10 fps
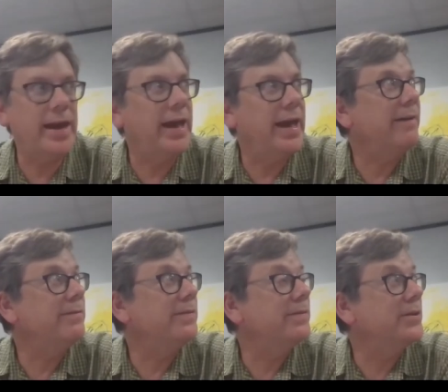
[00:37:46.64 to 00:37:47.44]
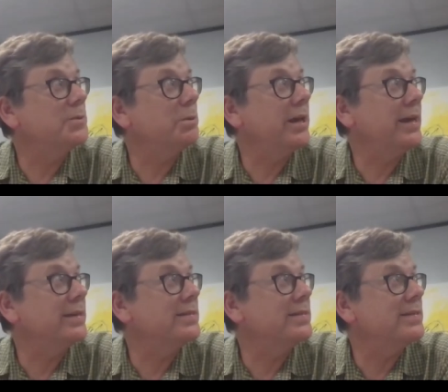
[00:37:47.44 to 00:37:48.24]
I, have those
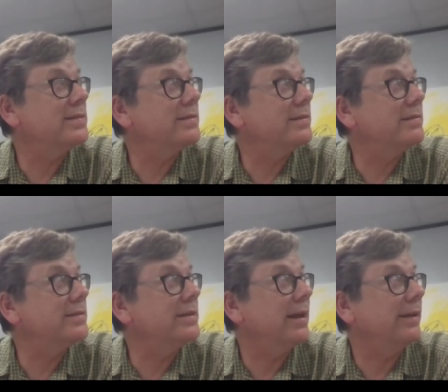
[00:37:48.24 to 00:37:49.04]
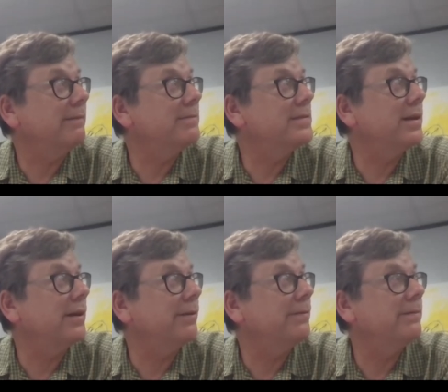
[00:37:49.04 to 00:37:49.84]
plans tonight,
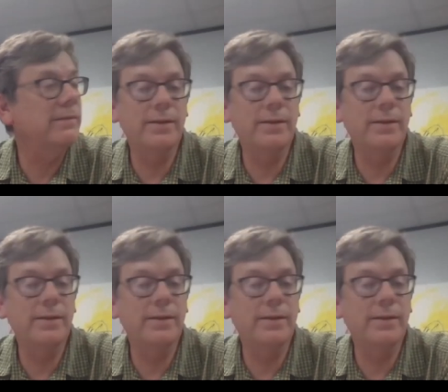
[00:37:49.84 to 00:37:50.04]
so.